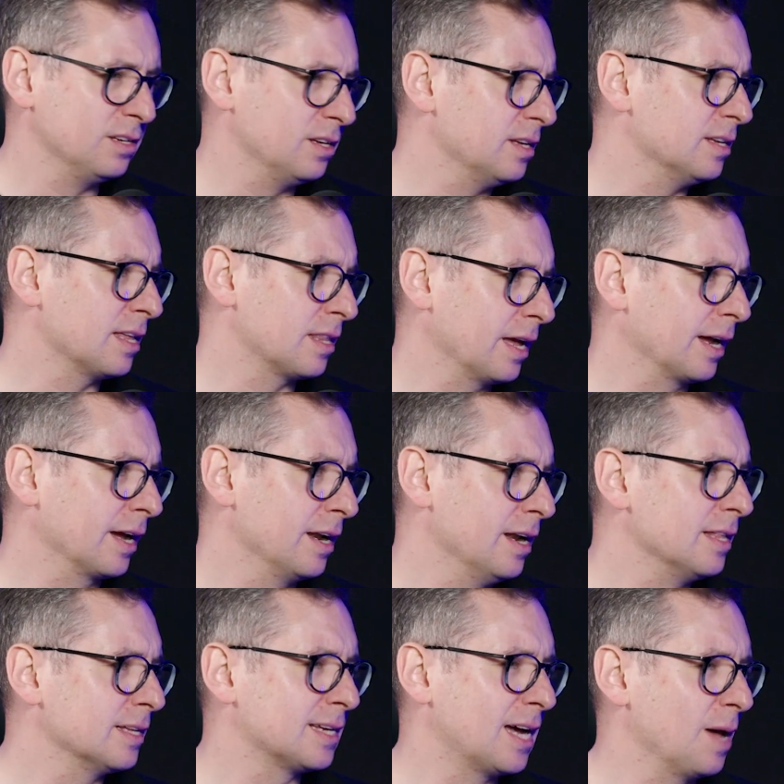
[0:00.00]
80, I think.
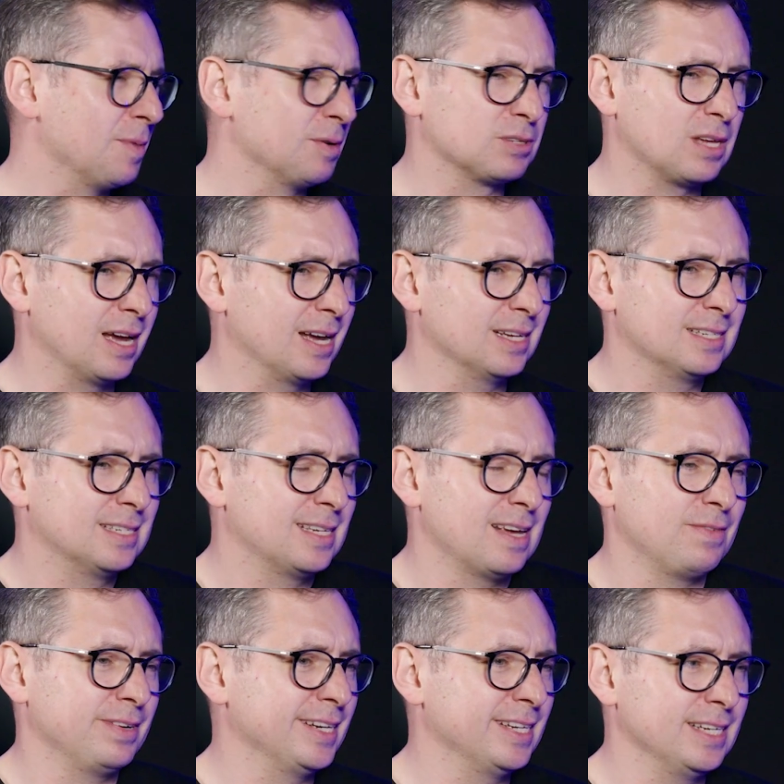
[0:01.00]
And at the time it was like
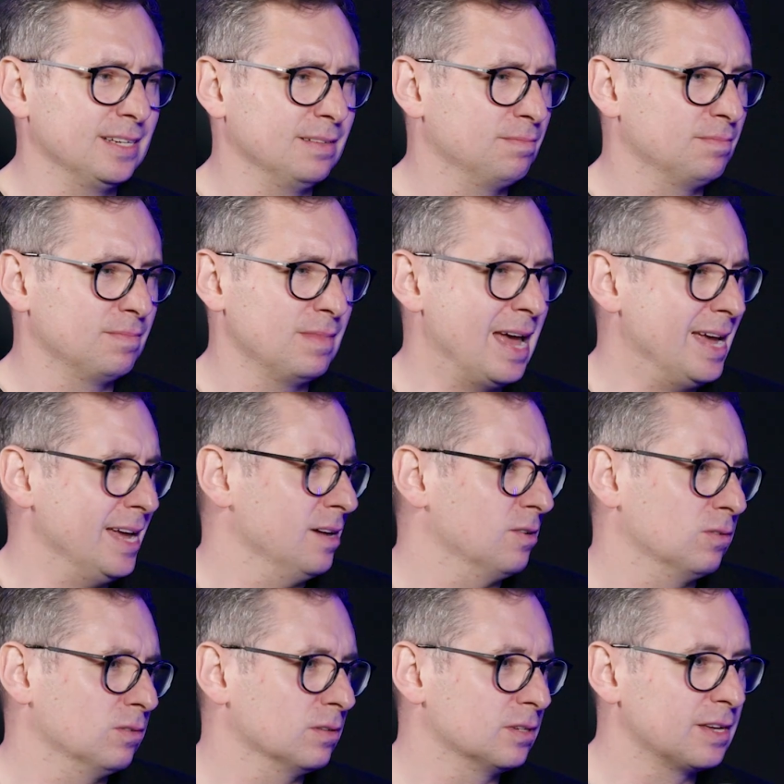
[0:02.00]
78
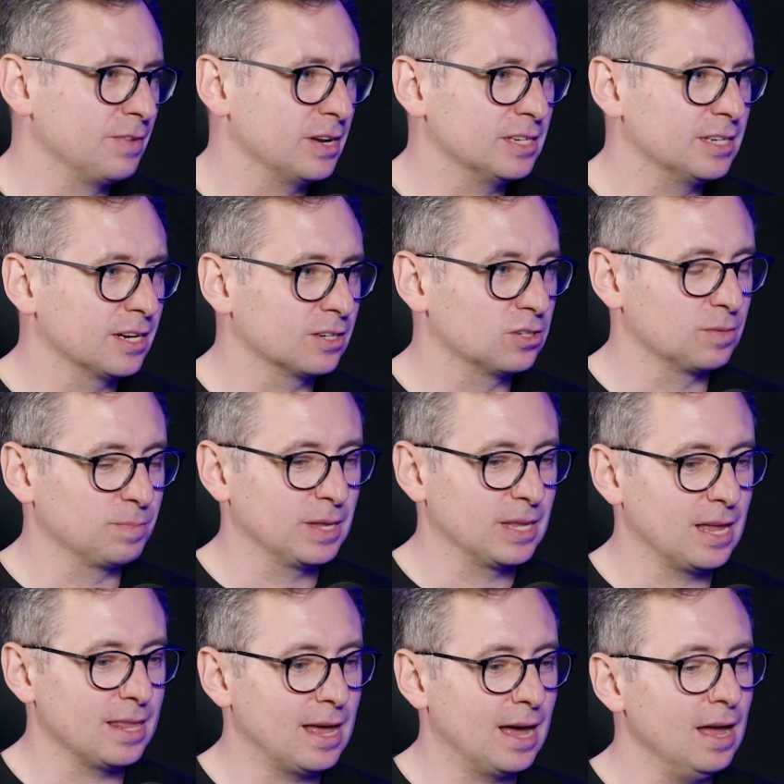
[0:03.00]
or 76 or
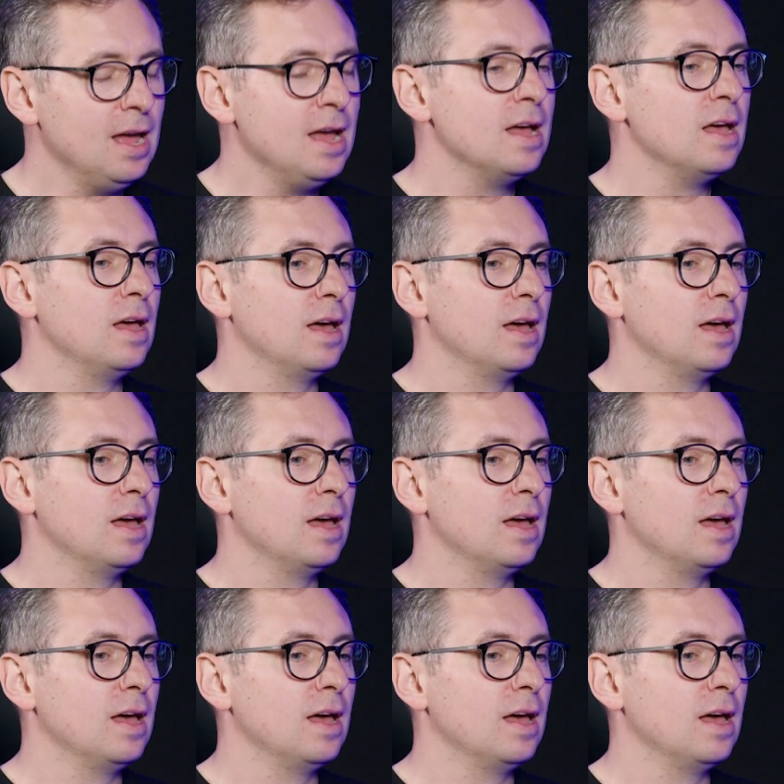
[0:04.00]
something like that.